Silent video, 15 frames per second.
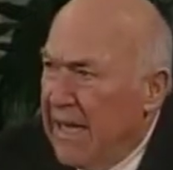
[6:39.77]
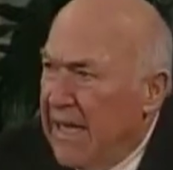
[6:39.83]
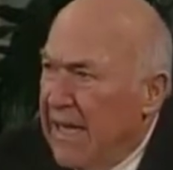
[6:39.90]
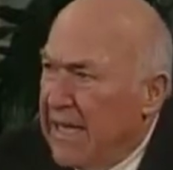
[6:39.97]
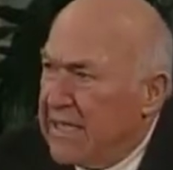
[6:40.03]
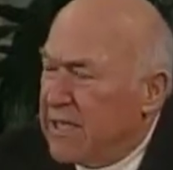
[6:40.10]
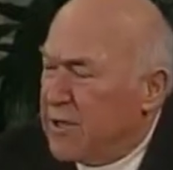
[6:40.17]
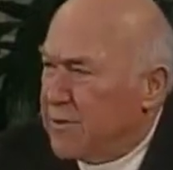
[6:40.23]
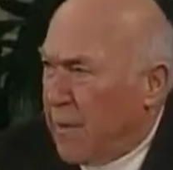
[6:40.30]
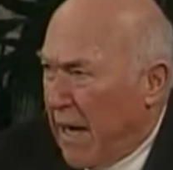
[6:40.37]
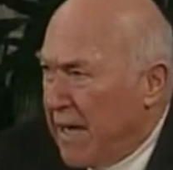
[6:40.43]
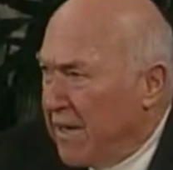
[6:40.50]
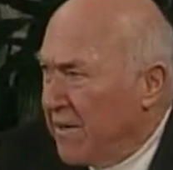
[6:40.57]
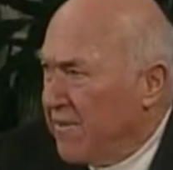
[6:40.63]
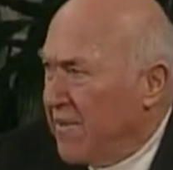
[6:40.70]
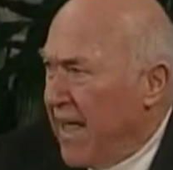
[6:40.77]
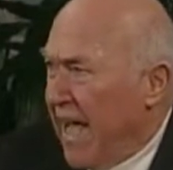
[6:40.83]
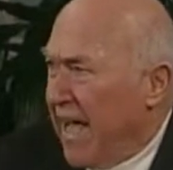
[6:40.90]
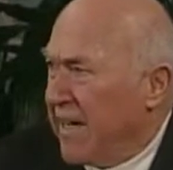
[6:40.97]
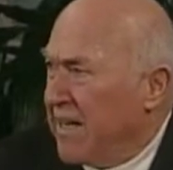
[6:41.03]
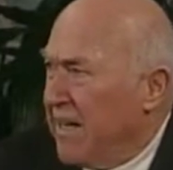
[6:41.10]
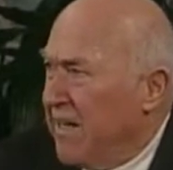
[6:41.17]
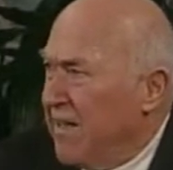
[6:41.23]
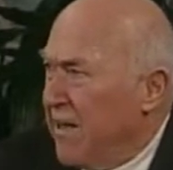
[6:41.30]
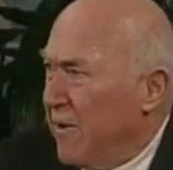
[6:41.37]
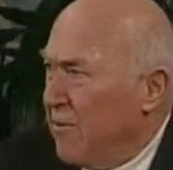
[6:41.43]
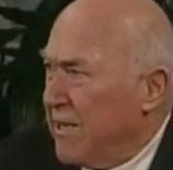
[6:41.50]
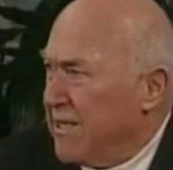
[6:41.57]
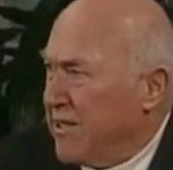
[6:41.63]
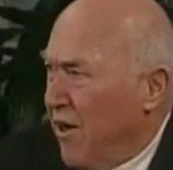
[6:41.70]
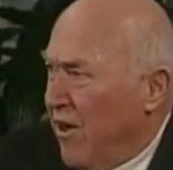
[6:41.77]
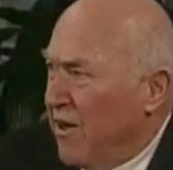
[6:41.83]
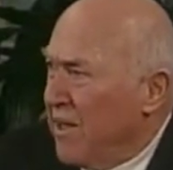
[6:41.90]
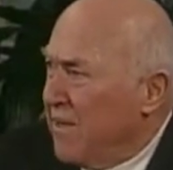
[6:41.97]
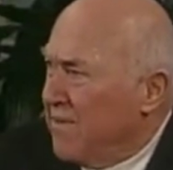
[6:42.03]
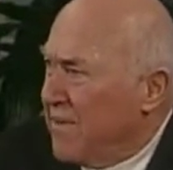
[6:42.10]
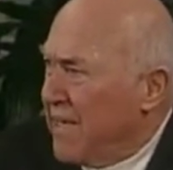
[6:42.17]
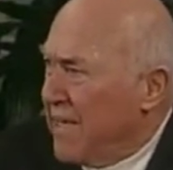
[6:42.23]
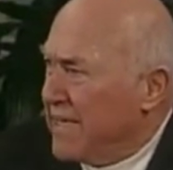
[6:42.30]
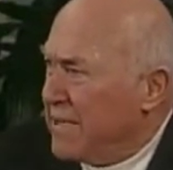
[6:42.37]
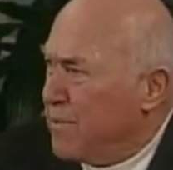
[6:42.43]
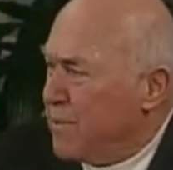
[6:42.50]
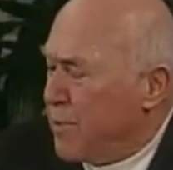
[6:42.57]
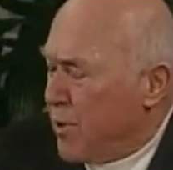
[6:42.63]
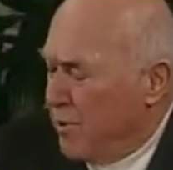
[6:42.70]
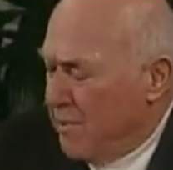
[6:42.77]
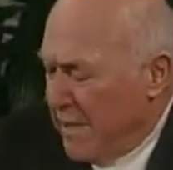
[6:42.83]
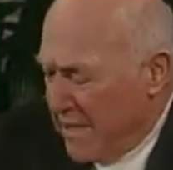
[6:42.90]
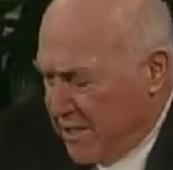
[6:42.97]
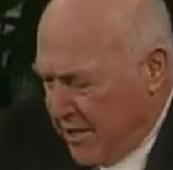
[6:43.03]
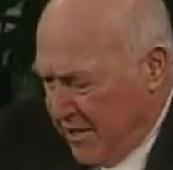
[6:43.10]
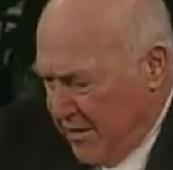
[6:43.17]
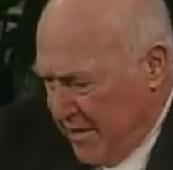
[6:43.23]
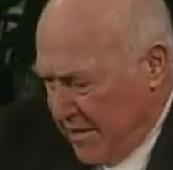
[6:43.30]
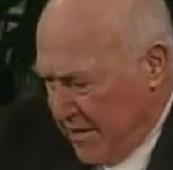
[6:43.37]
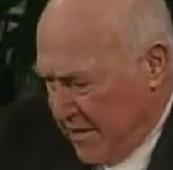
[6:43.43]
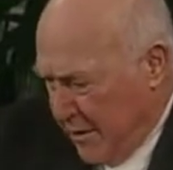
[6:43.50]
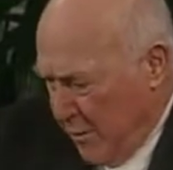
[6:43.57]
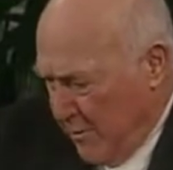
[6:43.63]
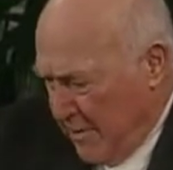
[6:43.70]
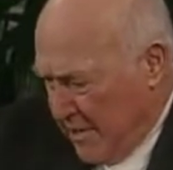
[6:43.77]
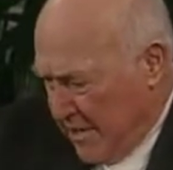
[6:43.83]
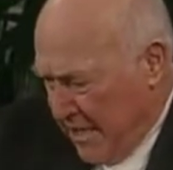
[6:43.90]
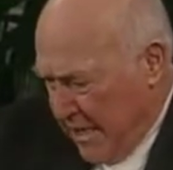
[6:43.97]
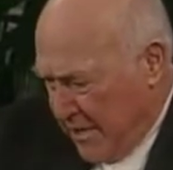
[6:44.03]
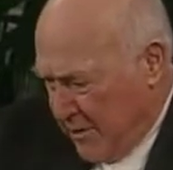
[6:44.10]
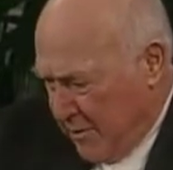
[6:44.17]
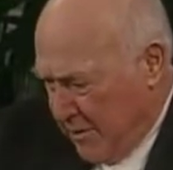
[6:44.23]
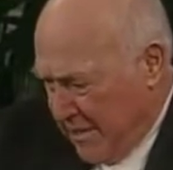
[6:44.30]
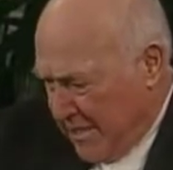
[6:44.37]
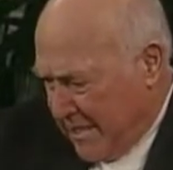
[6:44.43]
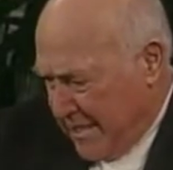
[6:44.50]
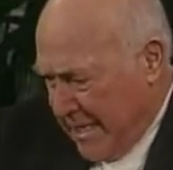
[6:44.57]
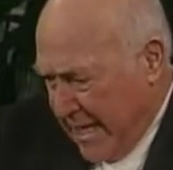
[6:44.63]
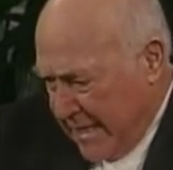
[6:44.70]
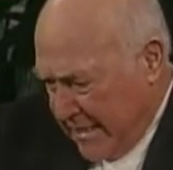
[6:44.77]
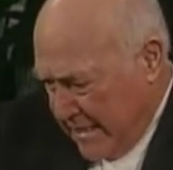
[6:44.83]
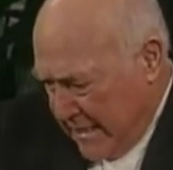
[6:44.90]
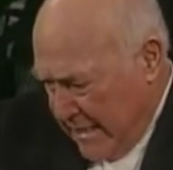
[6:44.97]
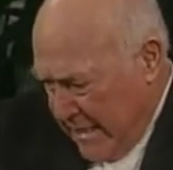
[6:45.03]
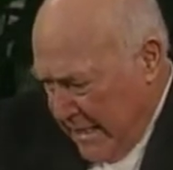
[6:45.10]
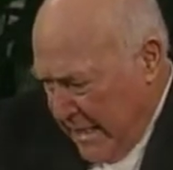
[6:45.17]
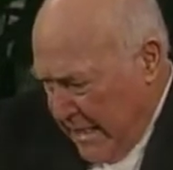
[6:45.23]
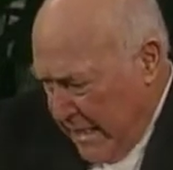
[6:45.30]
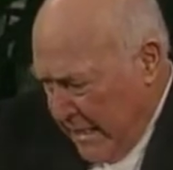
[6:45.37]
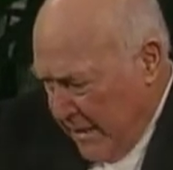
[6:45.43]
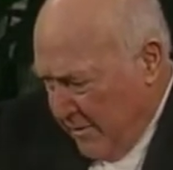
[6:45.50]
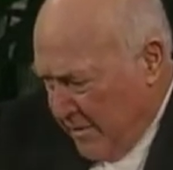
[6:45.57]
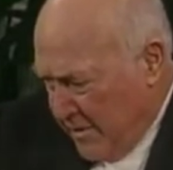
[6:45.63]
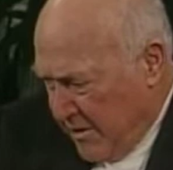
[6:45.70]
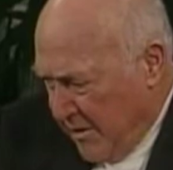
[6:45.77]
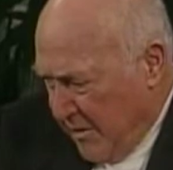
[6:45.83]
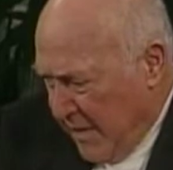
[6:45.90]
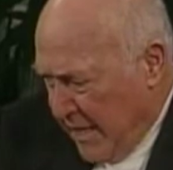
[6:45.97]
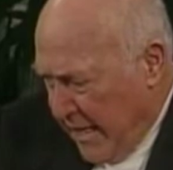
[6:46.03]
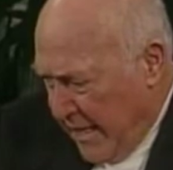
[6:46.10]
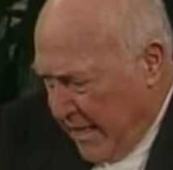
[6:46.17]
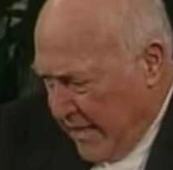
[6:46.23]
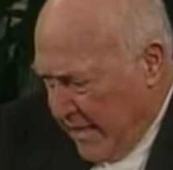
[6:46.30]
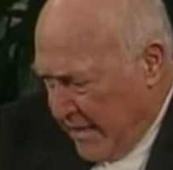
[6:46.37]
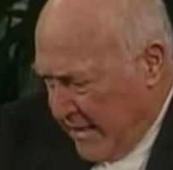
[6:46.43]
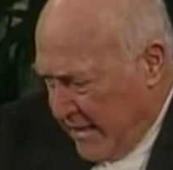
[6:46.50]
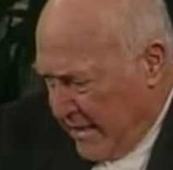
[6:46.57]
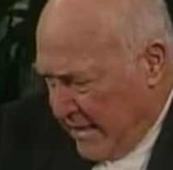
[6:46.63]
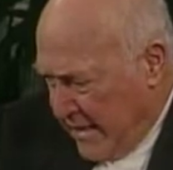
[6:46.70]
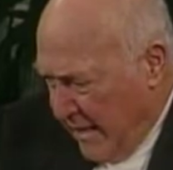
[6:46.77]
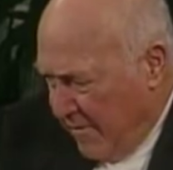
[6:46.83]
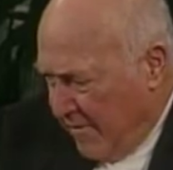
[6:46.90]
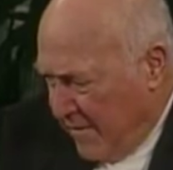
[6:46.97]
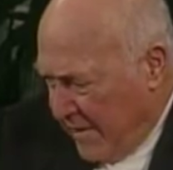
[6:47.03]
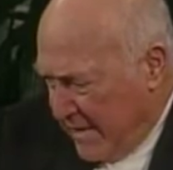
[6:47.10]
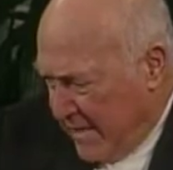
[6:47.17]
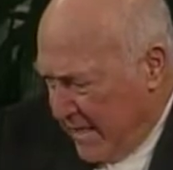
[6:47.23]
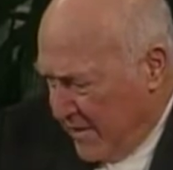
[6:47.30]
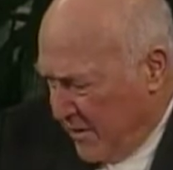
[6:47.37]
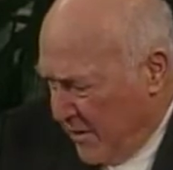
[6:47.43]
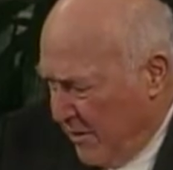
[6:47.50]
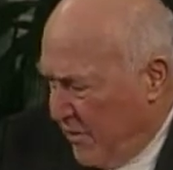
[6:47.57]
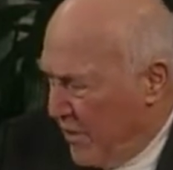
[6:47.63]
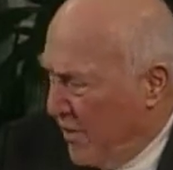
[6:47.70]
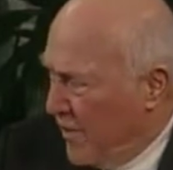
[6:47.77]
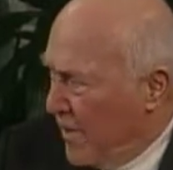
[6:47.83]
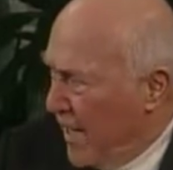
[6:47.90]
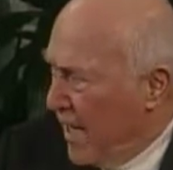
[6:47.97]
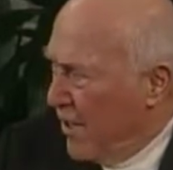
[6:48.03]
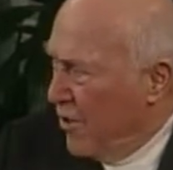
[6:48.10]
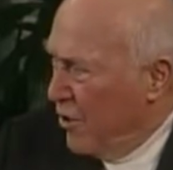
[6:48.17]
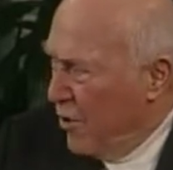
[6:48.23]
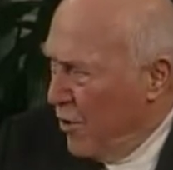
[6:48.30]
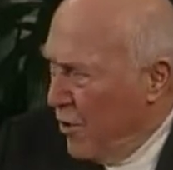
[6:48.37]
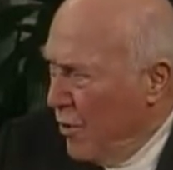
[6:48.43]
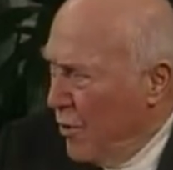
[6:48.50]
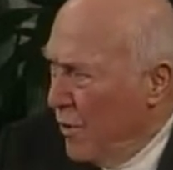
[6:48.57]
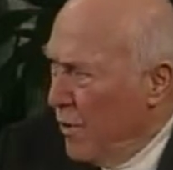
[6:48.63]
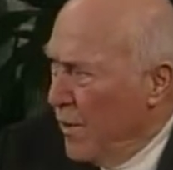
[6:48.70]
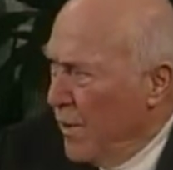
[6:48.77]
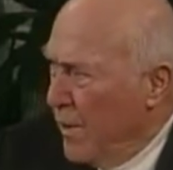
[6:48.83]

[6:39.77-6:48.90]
in spite of that, there was all of this promiscuous homosexual sex that was going on in San Francisco, though they knew